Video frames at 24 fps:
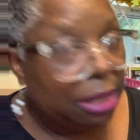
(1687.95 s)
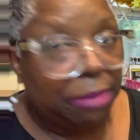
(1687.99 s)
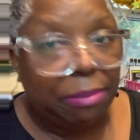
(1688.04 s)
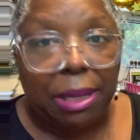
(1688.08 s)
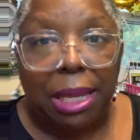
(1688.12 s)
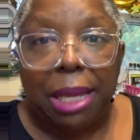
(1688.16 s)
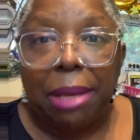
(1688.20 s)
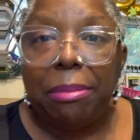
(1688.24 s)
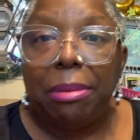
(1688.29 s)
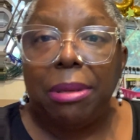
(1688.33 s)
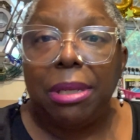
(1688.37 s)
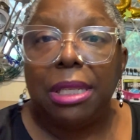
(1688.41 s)

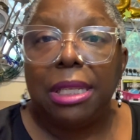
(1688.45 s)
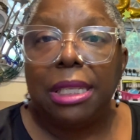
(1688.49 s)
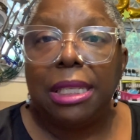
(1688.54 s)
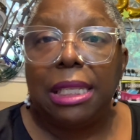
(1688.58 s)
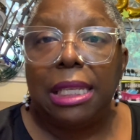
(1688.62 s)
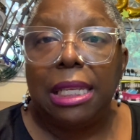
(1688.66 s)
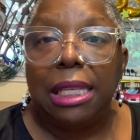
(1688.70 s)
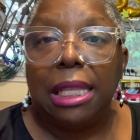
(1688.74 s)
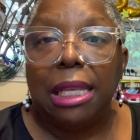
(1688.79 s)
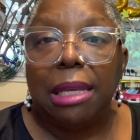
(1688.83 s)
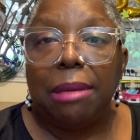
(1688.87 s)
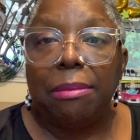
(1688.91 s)
be able to
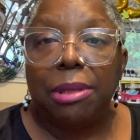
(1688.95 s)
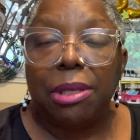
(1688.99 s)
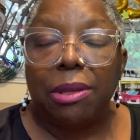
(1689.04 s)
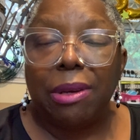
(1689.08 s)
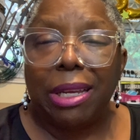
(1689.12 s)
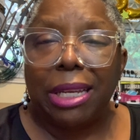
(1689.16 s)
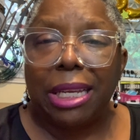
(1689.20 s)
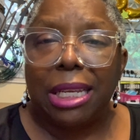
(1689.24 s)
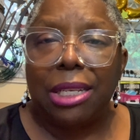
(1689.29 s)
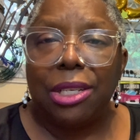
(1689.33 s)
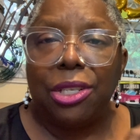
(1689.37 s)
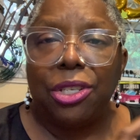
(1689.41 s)
see them so I
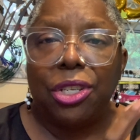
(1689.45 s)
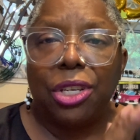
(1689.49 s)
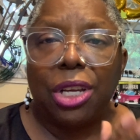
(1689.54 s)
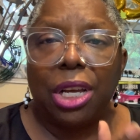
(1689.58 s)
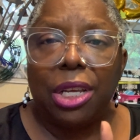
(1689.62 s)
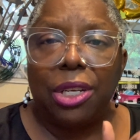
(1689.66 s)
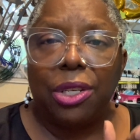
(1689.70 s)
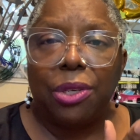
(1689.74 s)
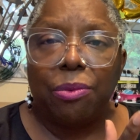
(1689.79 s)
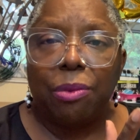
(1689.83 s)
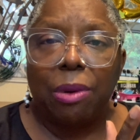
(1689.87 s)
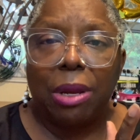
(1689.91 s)
can
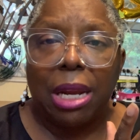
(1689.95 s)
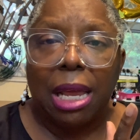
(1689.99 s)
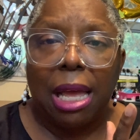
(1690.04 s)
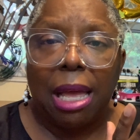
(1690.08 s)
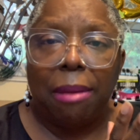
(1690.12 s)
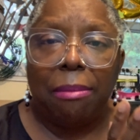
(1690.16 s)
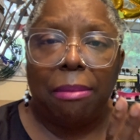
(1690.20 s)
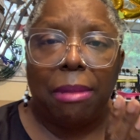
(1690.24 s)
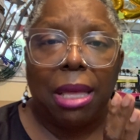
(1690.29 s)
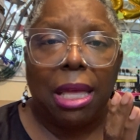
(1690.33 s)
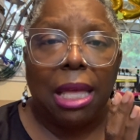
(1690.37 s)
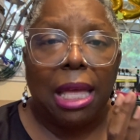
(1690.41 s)
judge when
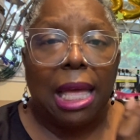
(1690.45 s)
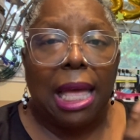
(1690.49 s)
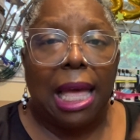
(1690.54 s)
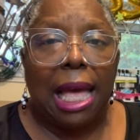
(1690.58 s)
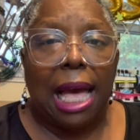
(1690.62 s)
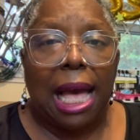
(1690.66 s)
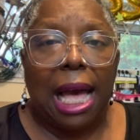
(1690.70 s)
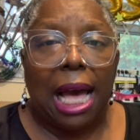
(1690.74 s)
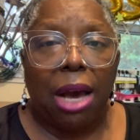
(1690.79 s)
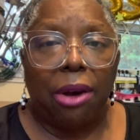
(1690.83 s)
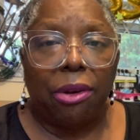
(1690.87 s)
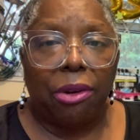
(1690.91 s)
I'm
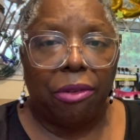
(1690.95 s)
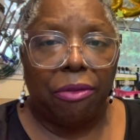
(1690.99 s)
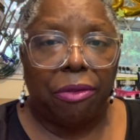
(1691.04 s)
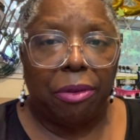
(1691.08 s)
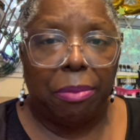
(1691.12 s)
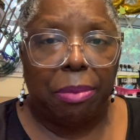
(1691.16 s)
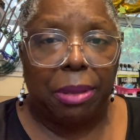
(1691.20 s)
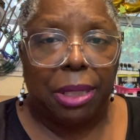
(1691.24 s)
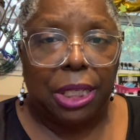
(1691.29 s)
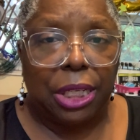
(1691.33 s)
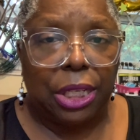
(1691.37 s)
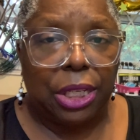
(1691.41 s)
out of a
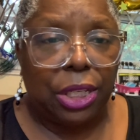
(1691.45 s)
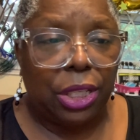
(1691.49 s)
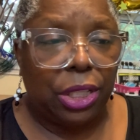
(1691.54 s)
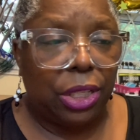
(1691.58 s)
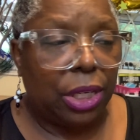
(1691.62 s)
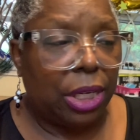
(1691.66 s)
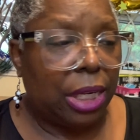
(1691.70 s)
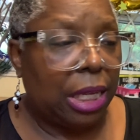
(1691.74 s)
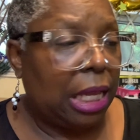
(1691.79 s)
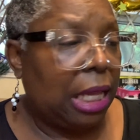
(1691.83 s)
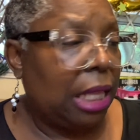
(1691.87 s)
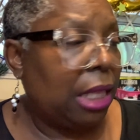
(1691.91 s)
particular
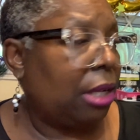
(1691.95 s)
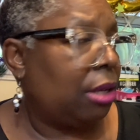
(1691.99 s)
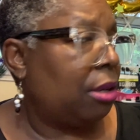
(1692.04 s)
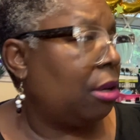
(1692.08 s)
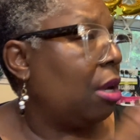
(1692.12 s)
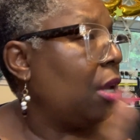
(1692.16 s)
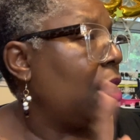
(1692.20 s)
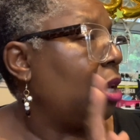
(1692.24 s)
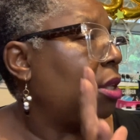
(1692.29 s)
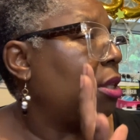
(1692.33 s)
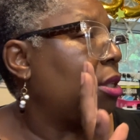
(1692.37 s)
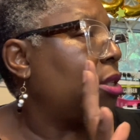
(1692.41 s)
color.
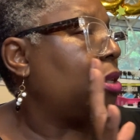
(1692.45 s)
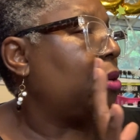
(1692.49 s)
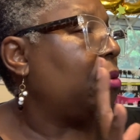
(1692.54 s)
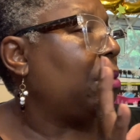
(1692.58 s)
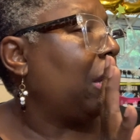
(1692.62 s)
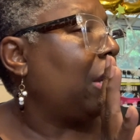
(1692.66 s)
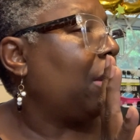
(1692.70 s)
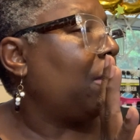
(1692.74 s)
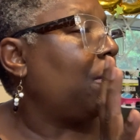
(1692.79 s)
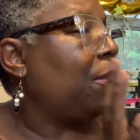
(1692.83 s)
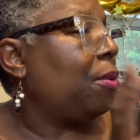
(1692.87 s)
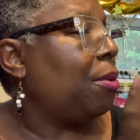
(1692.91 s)
So
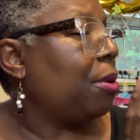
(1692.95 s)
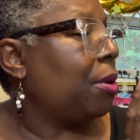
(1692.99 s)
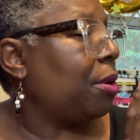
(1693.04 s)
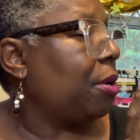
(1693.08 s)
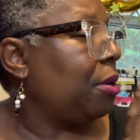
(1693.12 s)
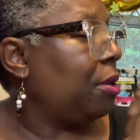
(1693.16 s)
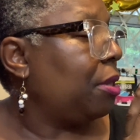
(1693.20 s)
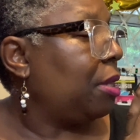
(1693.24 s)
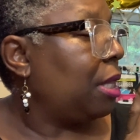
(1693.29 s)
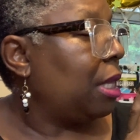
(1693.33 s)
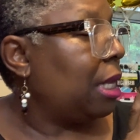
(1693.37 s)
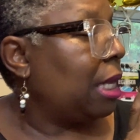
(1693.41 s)
I
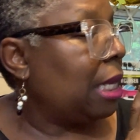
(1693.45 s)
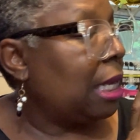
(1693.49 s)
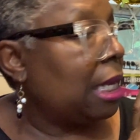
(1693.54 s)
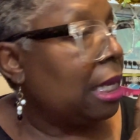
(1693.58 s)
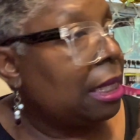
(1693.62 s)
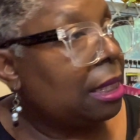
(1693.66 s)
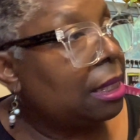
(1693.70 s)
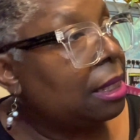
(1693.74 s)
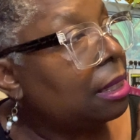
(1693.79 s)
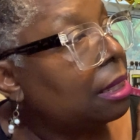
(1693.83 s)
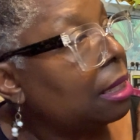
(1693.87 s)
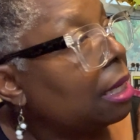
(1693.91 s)
ordered this,